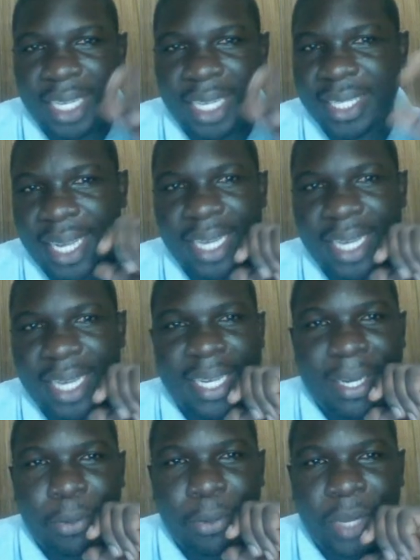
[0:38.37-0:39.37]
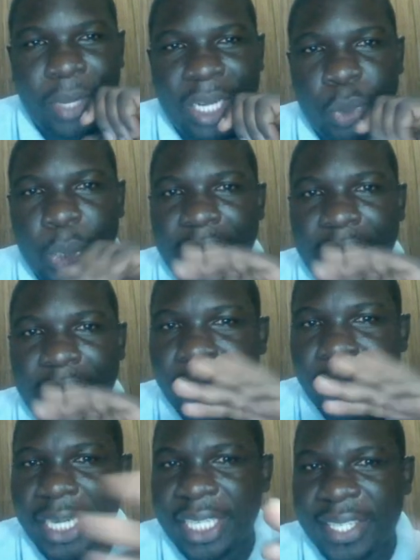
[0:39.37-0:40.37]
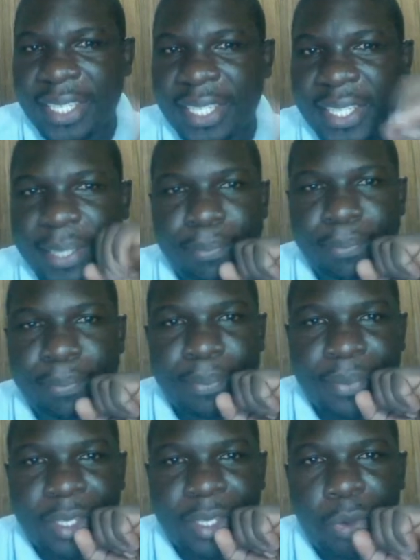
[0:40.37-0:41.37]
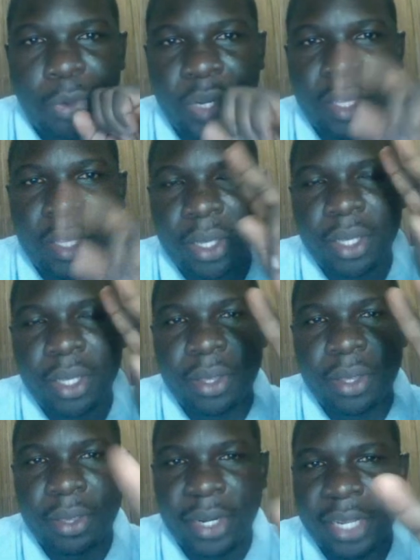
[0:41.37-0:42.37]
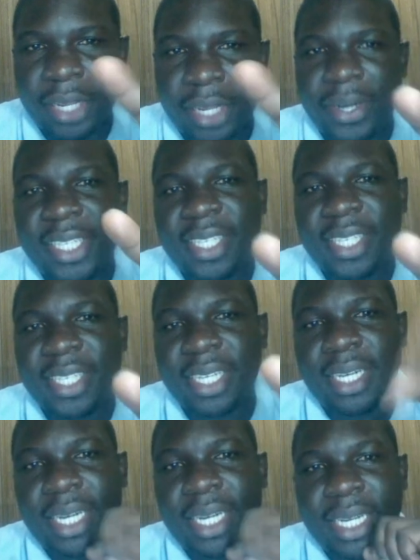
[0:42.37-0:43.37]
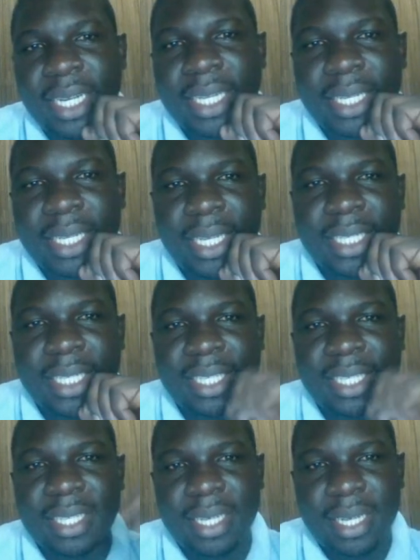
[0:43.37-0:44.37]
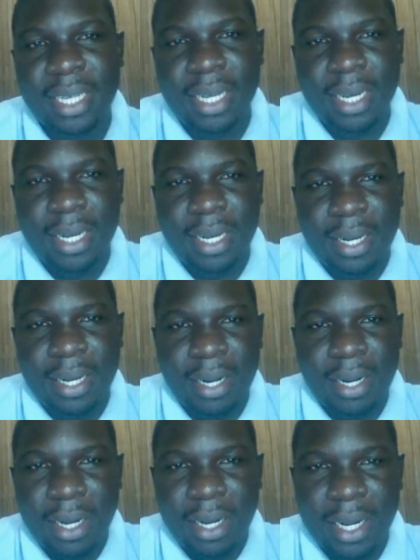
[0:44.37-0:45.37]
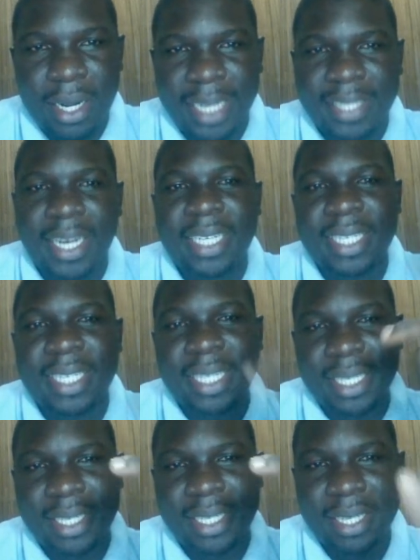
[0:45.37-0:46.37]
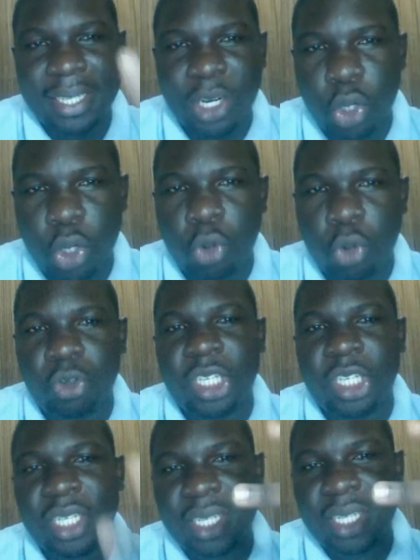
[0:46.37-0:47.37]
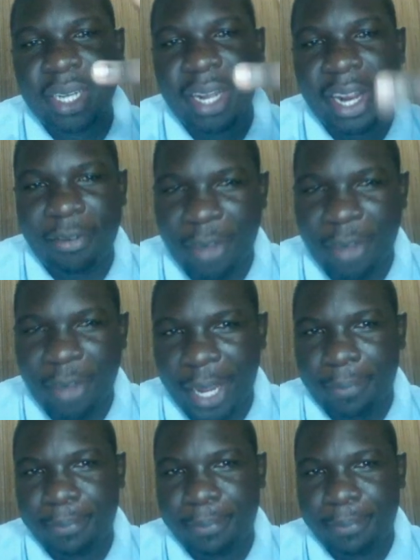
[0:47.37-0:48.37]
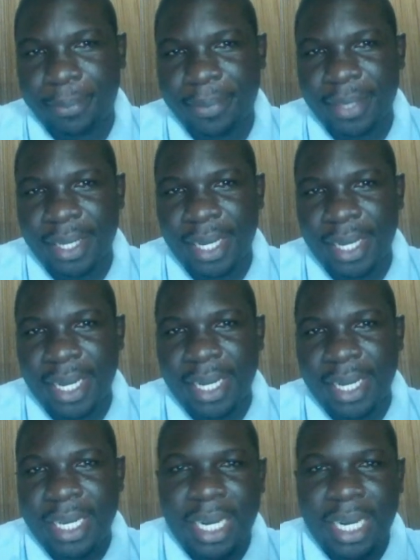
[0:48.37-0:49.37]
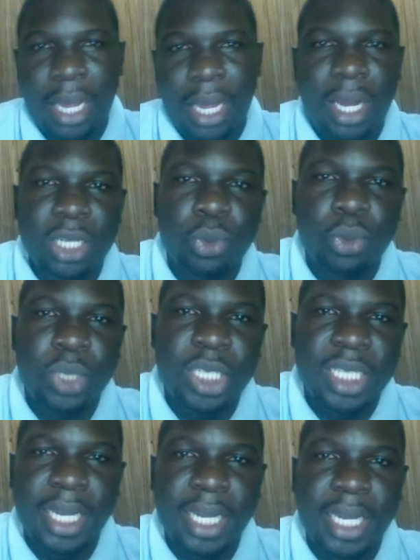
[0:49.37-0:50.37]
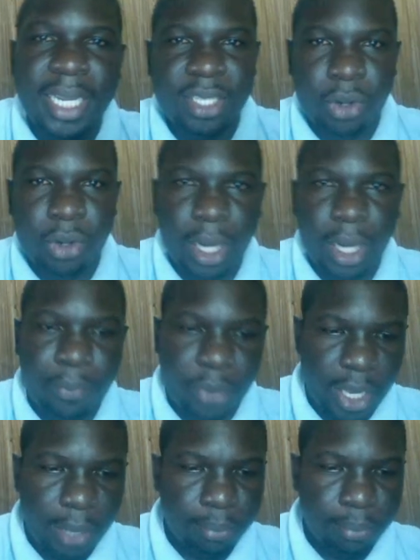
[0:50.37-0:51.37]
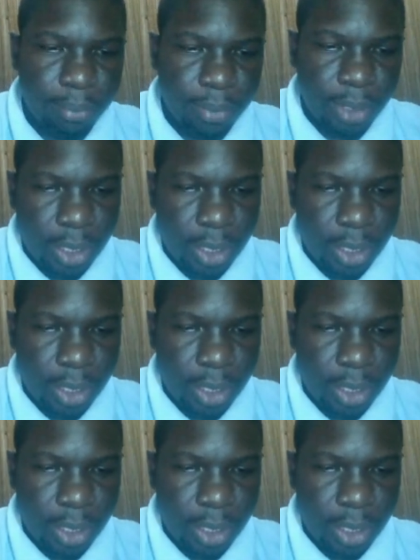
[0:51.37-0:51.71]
Let's say we are doing a grading system with three grades, that is excellent, good, and fair. Now I'll do it in the next column here.